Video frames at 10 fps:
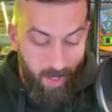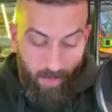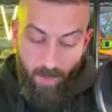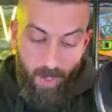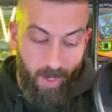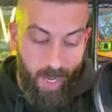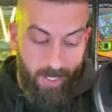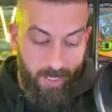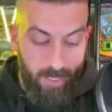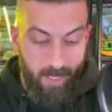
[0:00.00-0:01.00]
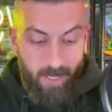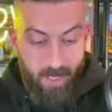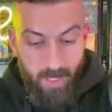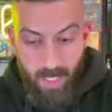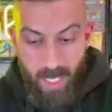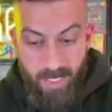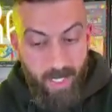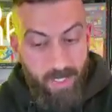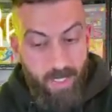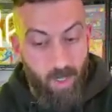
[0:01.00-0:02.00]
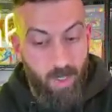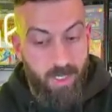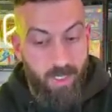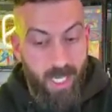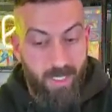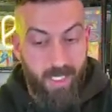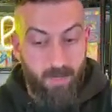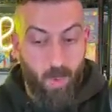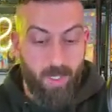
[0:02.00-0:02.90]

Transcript: don't know, guys. It's cutting it close at this point.